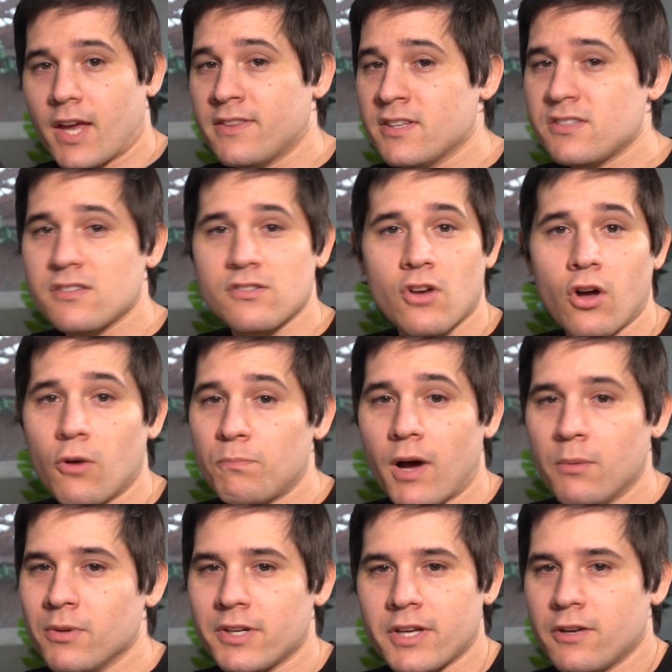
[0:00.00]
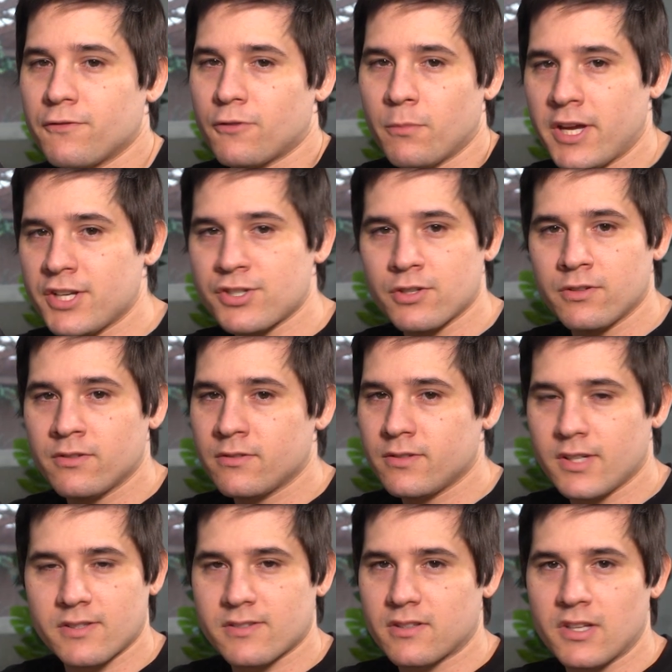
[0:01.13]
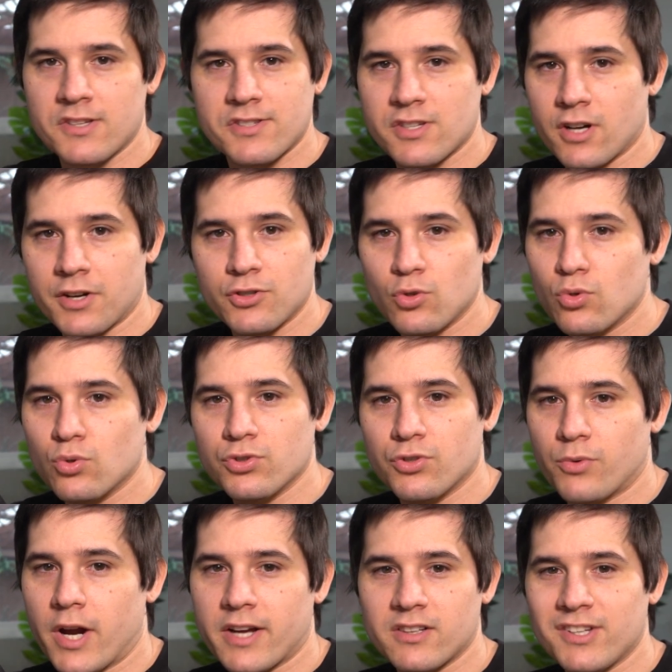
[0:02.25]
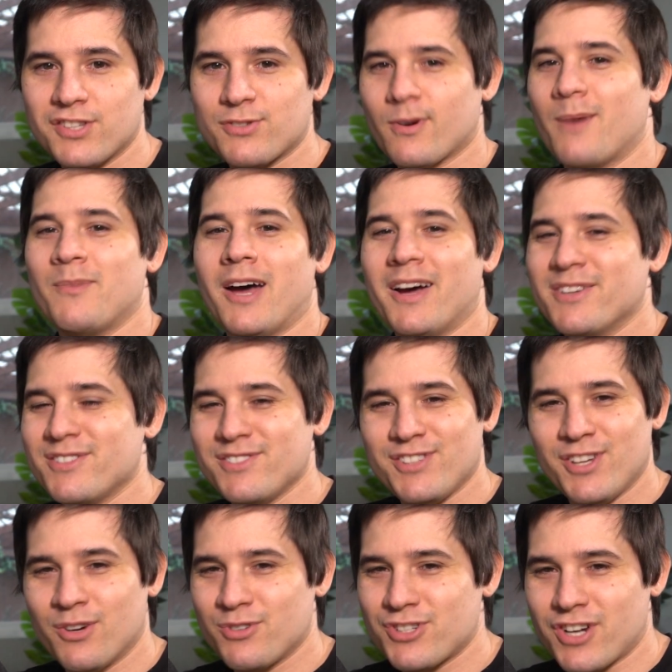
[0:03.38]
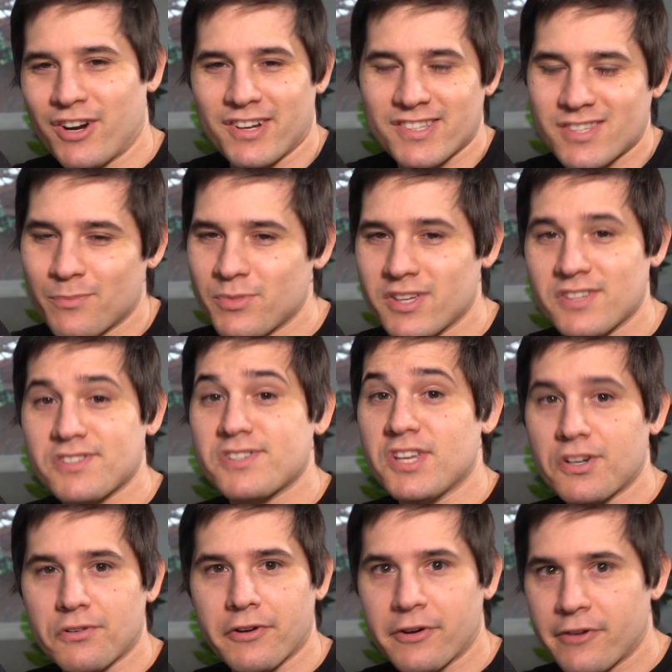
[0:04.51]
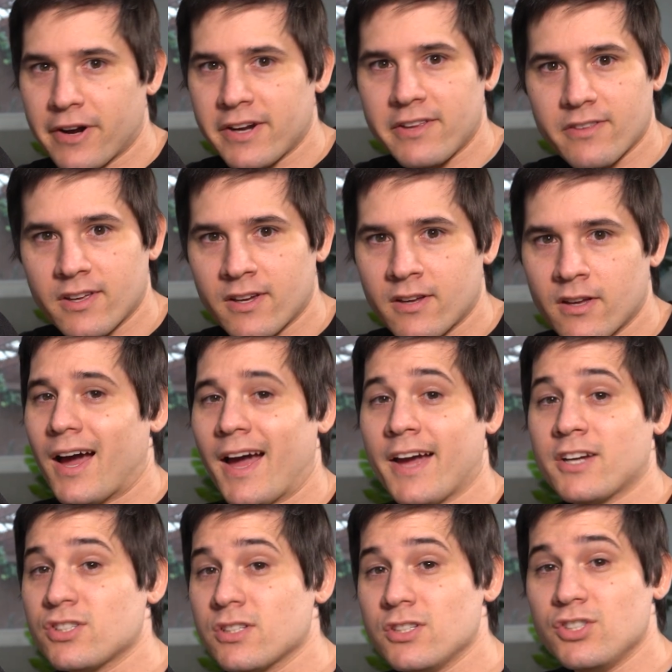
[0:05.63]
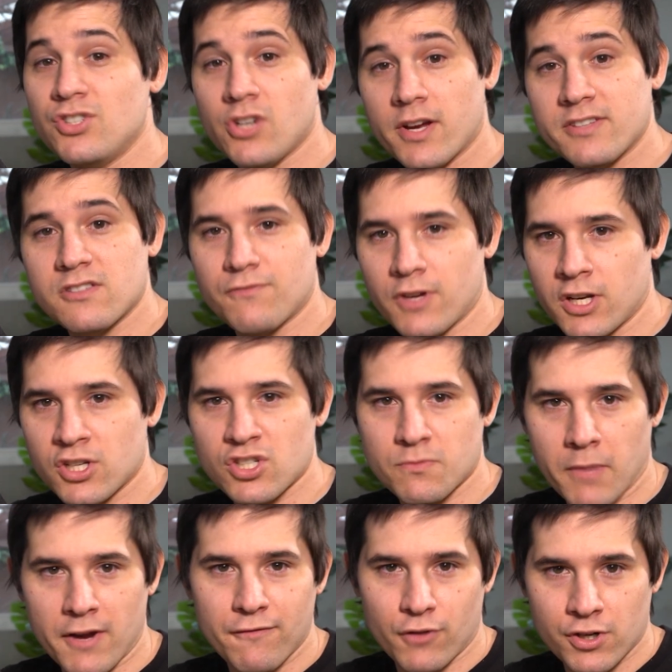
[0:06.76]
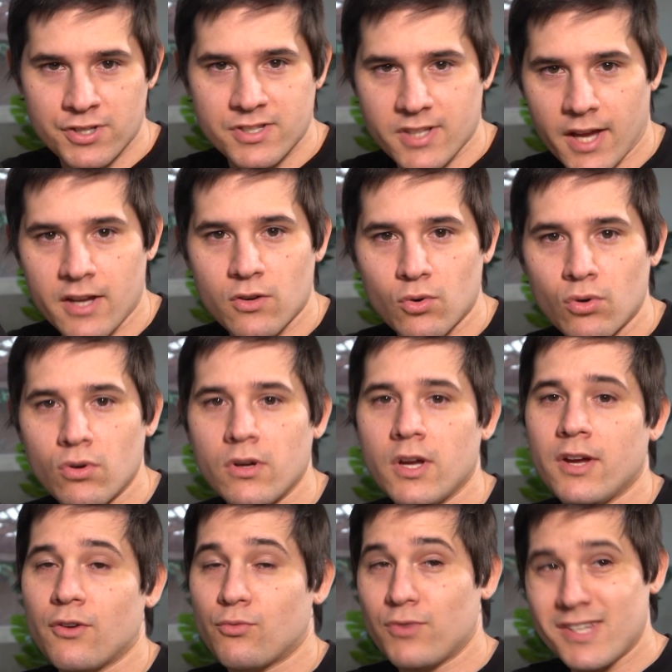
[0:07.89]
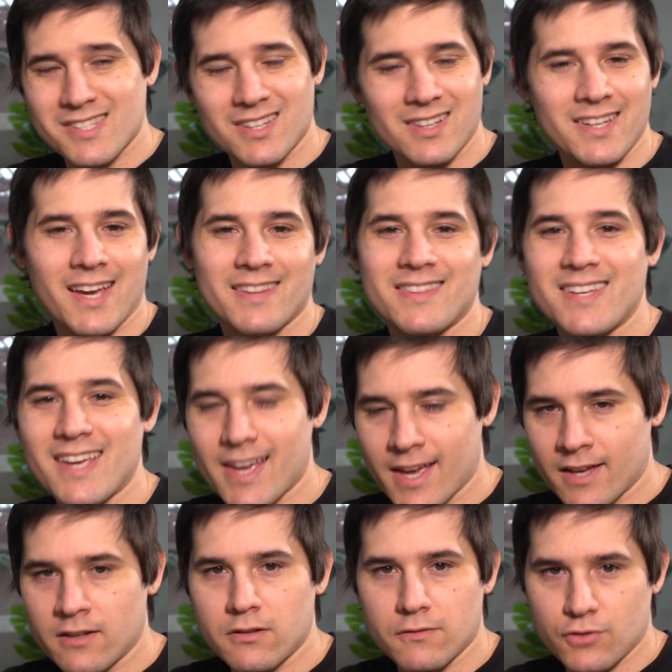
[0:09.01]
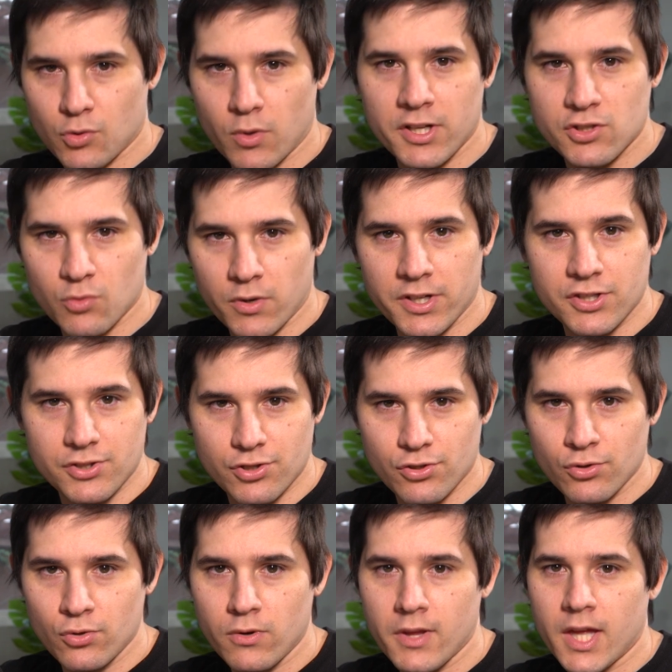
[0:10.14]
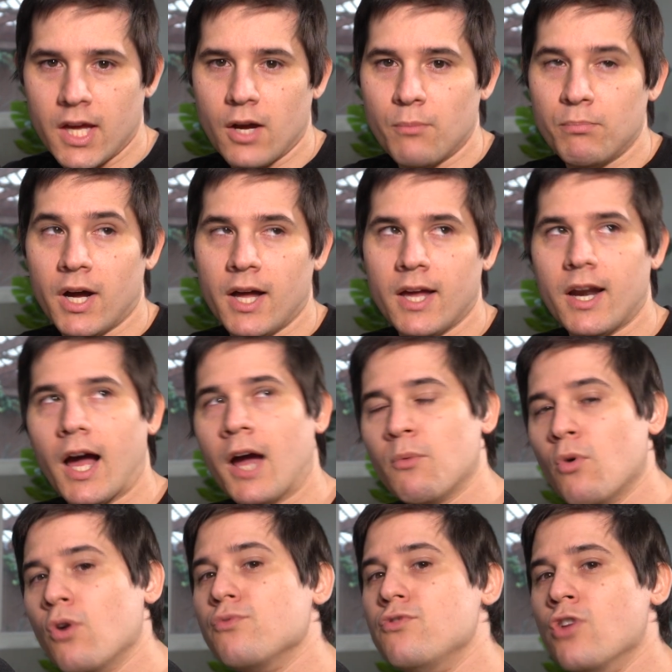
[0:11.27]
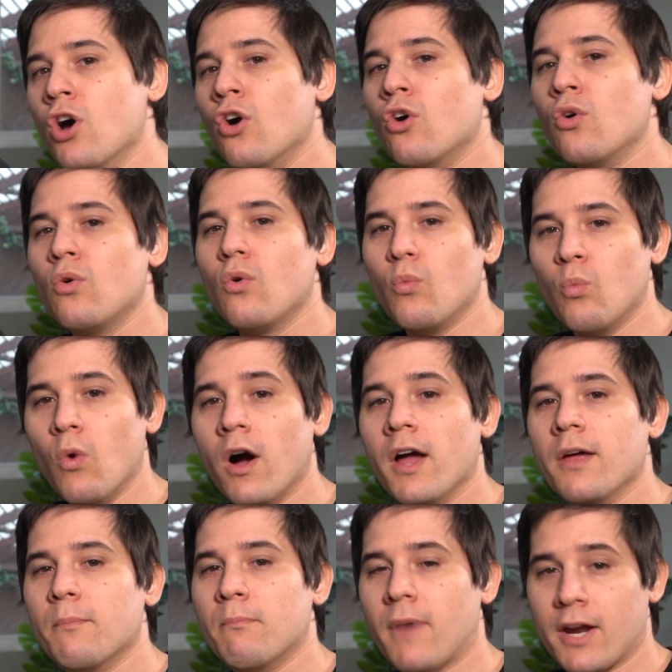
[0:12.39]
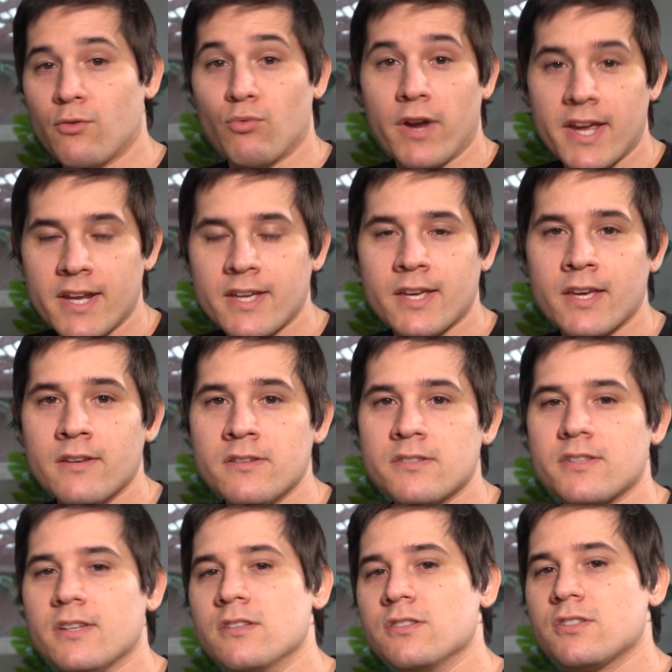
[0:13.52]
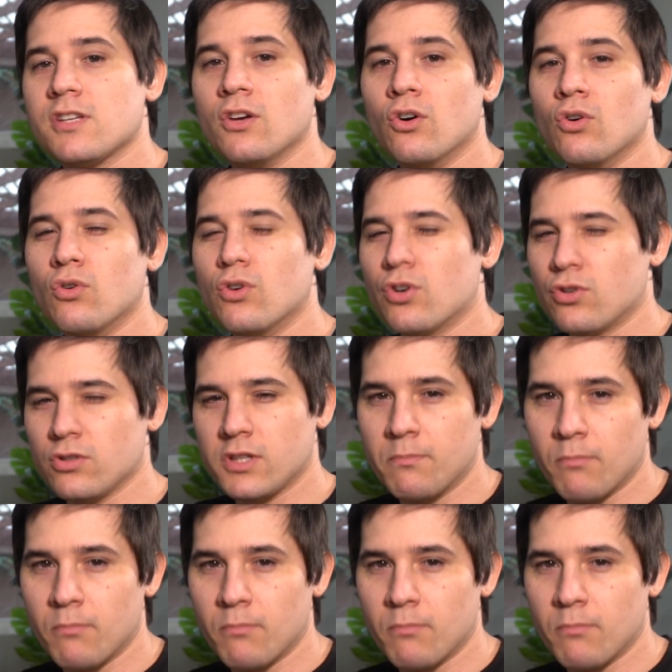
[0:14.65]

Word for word: And this is all public information. It's listed on Google directly, so I'm not, you know, sharing something secret or anything. I actually just finished my first cycle recently at the end of twenty twenty-two. But I won't know what my rating is until early